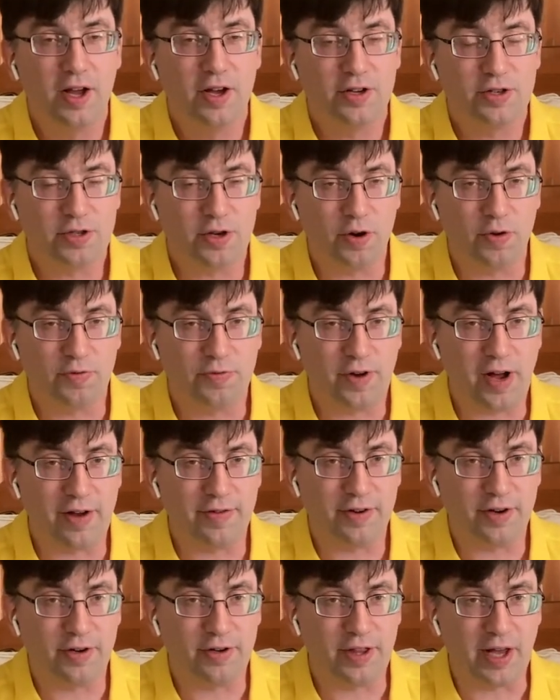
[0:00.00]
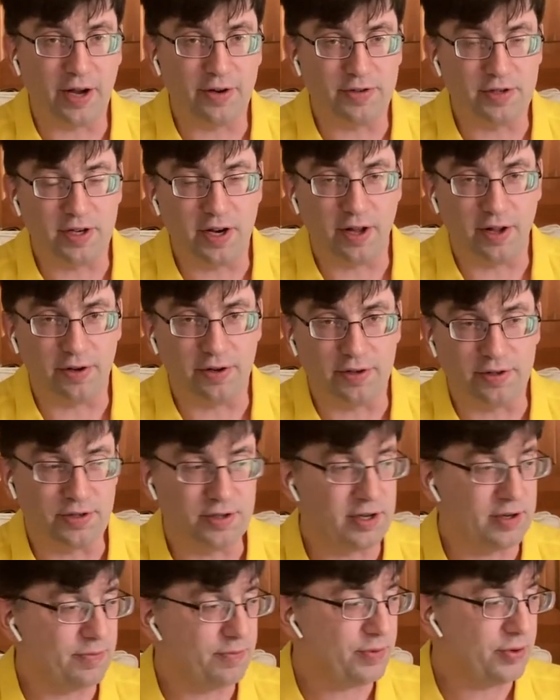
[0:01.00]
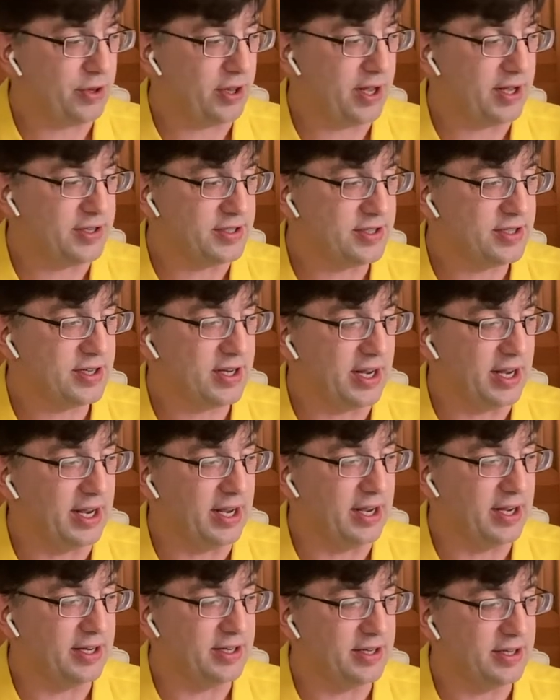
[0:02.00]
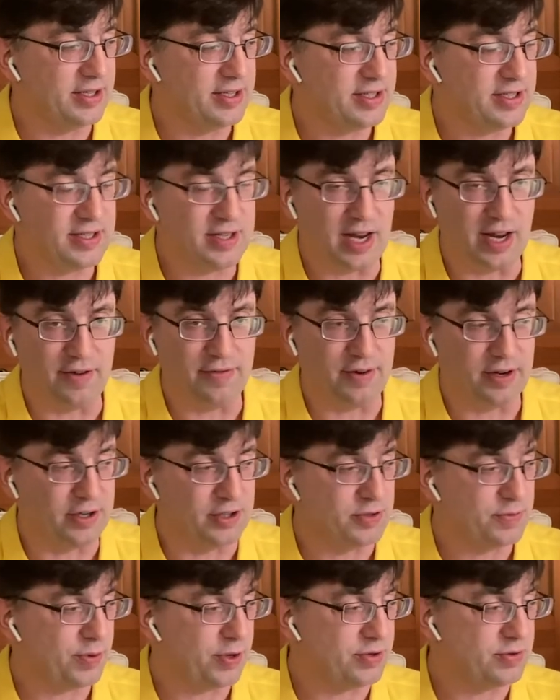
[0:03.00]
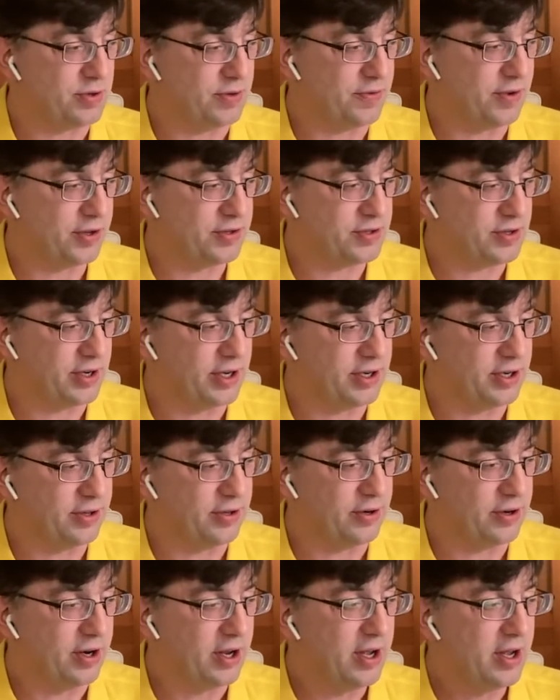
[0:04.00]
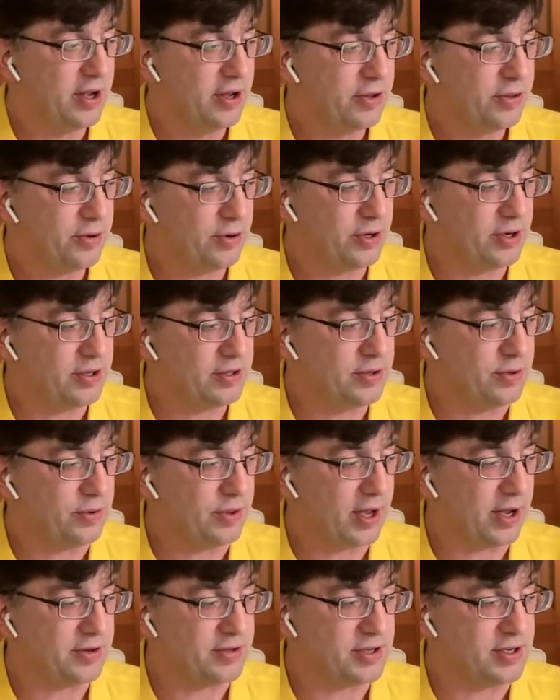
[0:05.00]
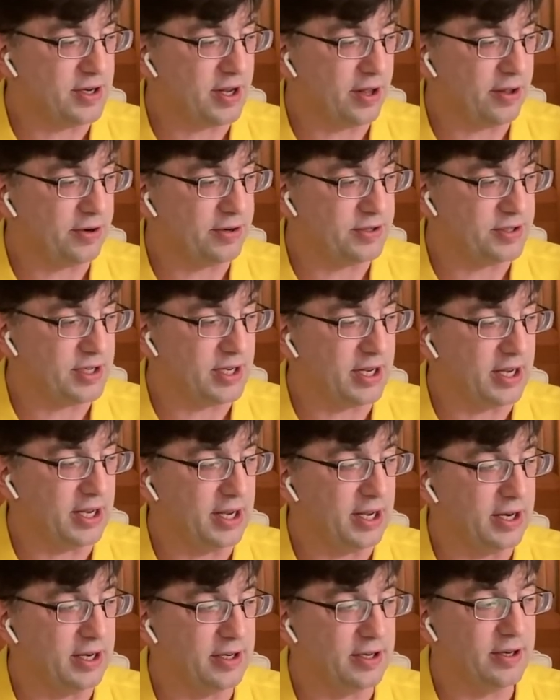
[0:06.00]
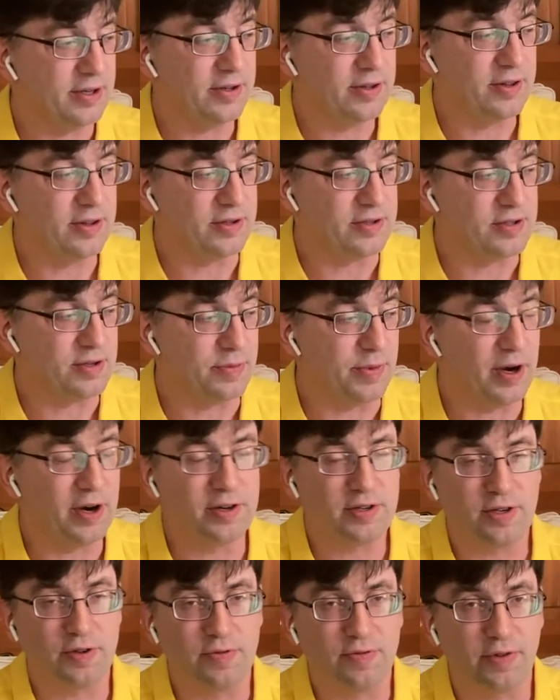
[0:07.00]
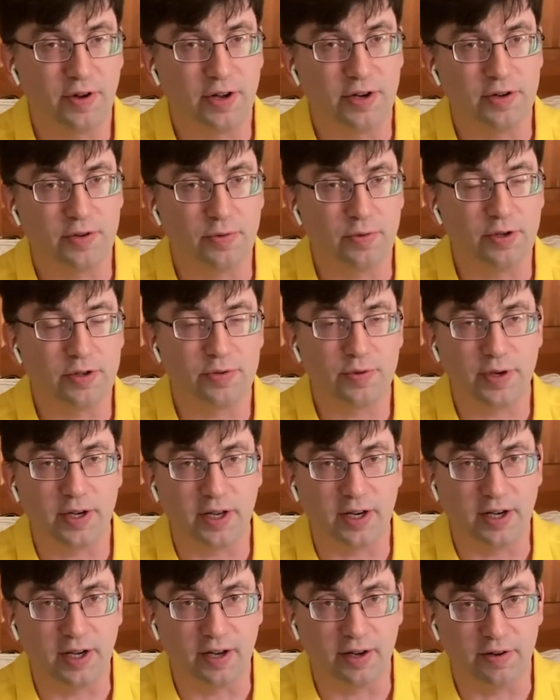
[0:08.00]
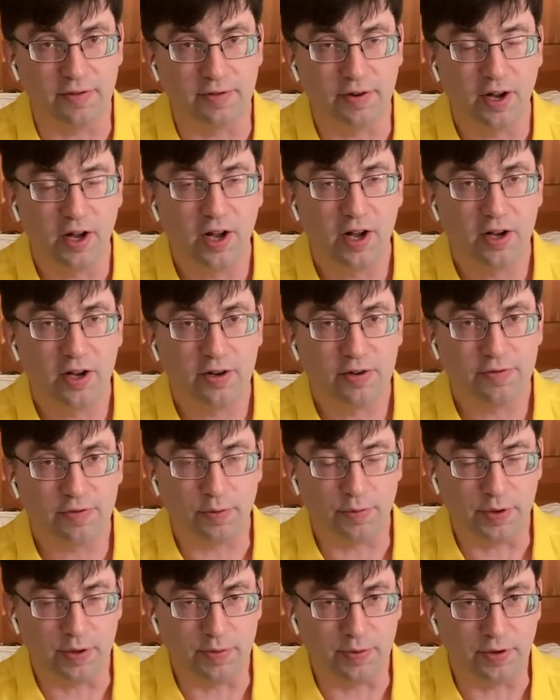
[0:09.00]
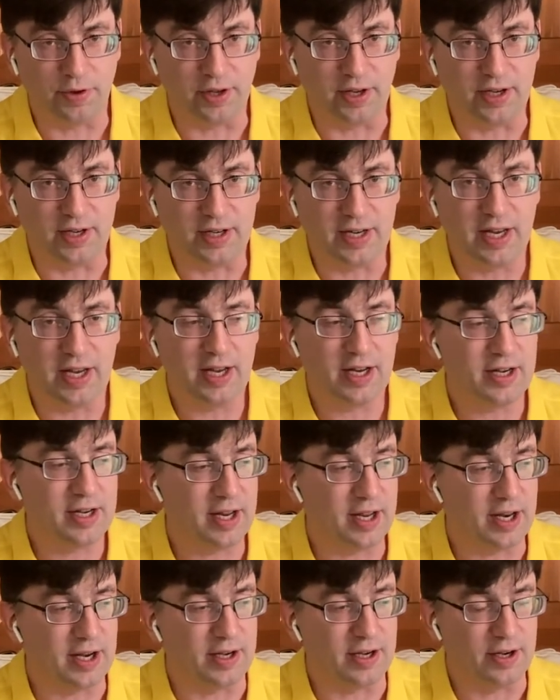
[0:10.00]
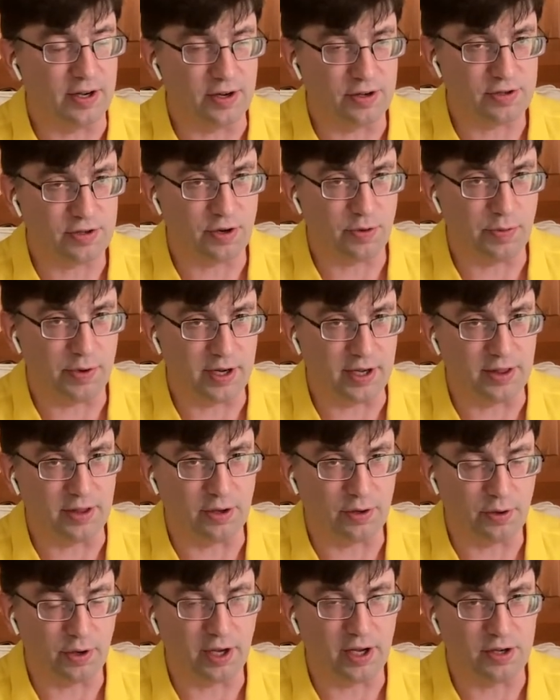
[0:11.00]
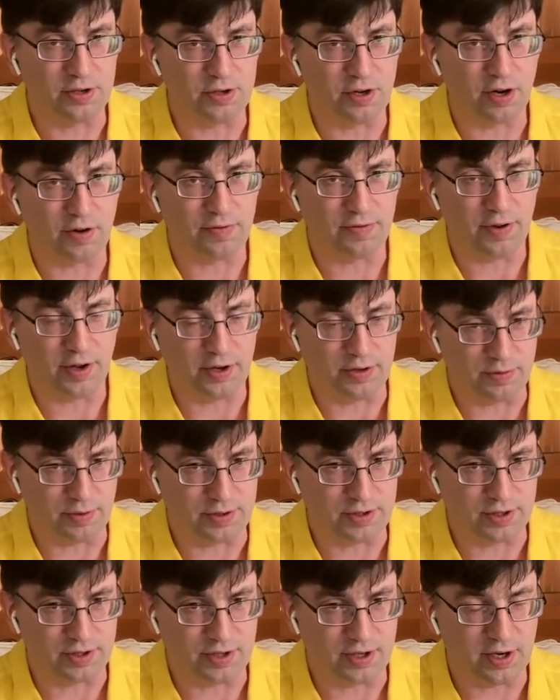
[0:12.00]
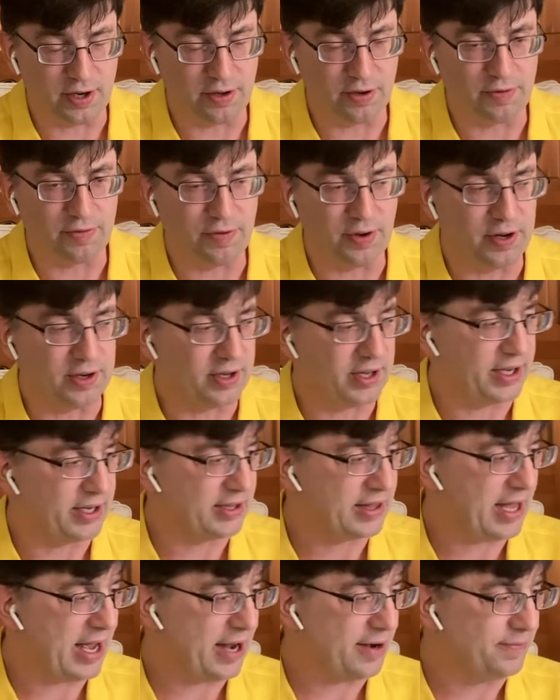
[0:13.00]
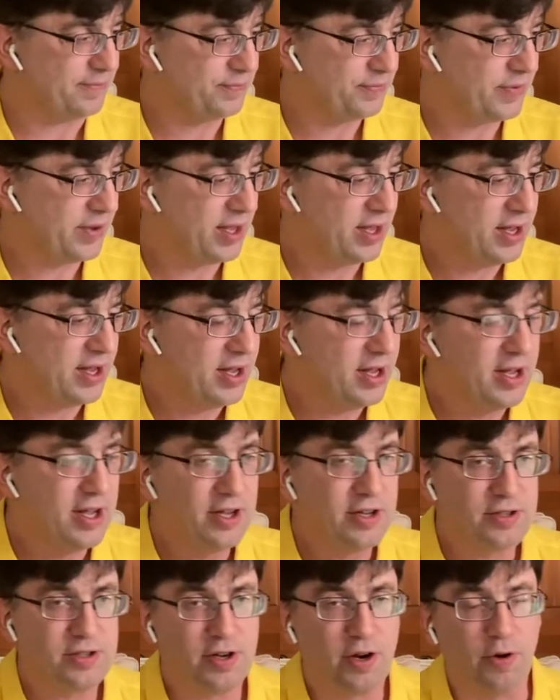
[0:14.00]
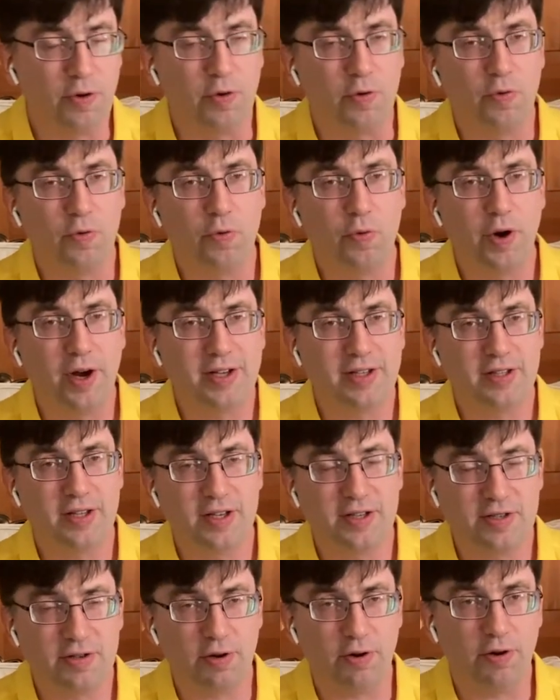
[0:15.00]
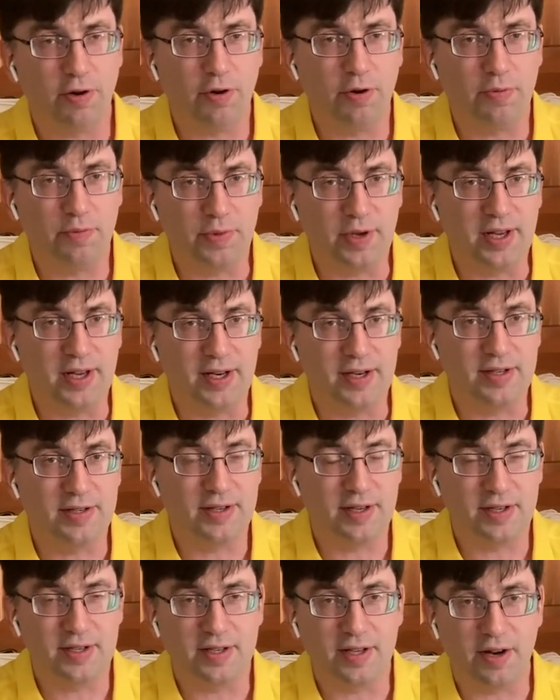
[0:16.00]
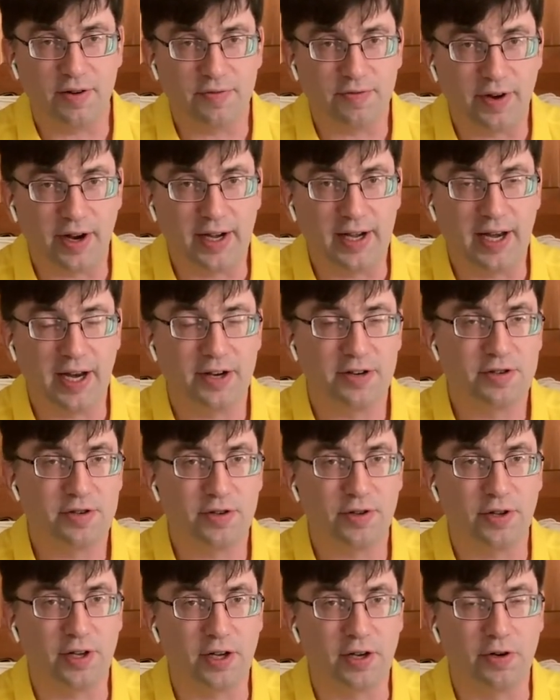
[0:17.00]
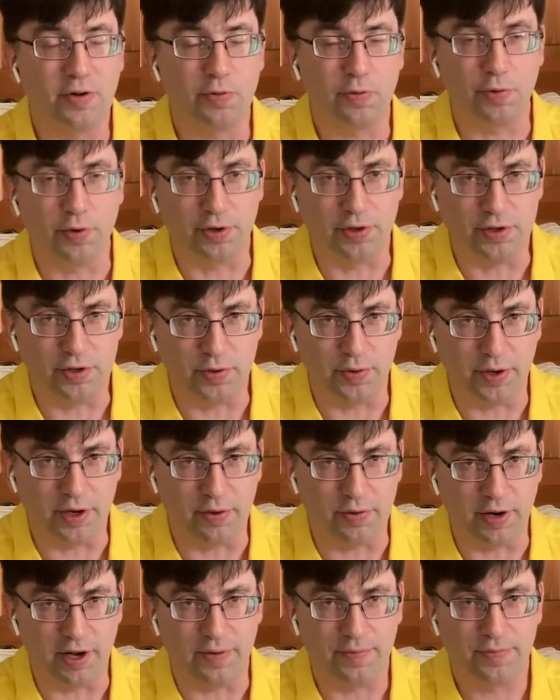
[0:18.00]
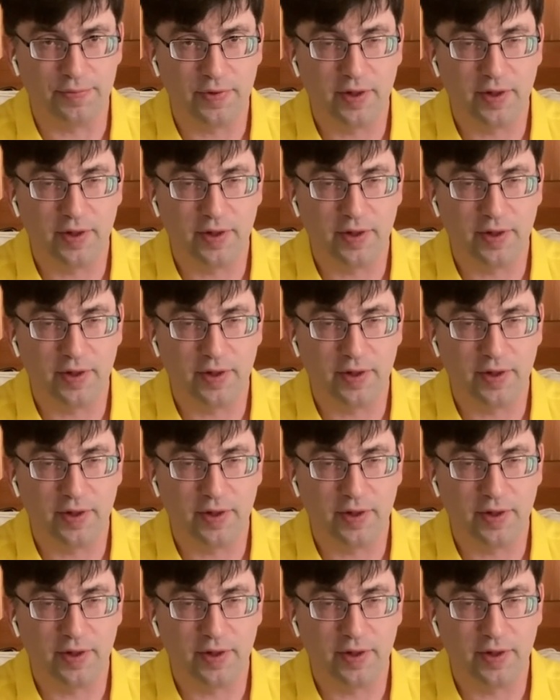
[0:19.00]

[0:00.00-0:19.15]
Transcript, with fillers: So $500,000 plus in savings, plus we've also got another $32,000 in the Samaritan Fund, which we can give for people in need and additional money in the cookie jar fund, which is another fund like that. So what this all means is that financially we're doing well.